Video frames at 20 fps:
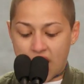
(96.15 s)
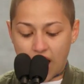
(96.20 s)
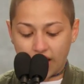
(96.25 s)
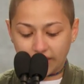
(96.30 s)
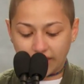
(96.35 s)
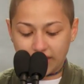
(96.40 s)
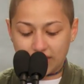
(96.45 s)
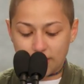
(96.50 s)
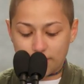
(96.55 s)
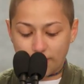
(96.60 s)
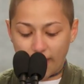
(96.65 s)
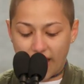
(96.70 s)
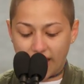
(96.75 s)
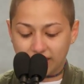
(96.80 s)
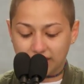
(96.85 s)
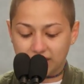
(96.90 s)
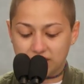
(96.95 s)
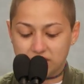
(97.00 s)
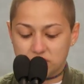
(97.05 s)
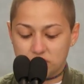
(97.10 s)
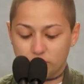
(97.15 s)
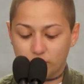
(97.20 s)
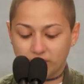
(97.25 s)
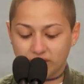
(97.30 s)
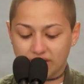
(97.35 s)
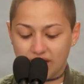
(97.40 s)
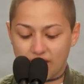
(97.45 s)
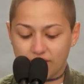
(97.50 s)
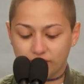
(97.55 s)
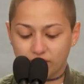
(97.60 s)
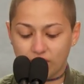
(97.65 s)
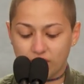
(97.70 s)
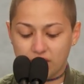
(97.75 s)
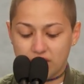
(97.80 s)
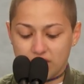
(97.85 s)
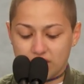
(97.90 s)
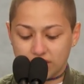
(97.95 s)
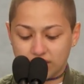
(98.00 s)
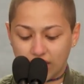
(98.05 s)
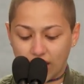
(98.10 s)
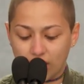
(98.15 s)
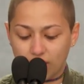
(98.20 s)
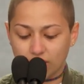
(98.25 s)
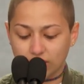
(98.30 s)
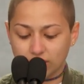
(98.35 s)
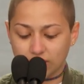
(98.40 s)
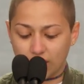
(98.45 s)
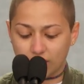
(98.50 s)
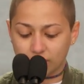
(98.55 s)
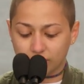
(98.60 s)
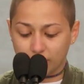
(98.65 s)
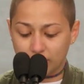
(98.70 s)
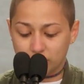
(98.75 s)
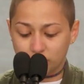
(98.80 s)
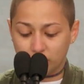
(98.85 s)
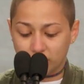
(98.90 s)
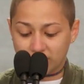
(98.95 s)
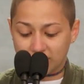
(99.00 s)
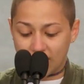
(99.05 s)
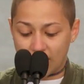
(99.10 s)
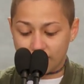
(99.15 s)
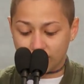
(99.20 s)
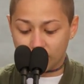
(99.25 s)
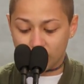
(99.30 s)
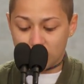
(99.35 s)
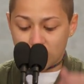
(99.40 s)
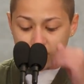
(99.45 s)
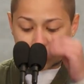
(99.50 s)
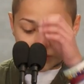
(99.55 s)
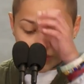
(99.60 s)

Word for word: Elena Petty would never, Kara Lugren would never,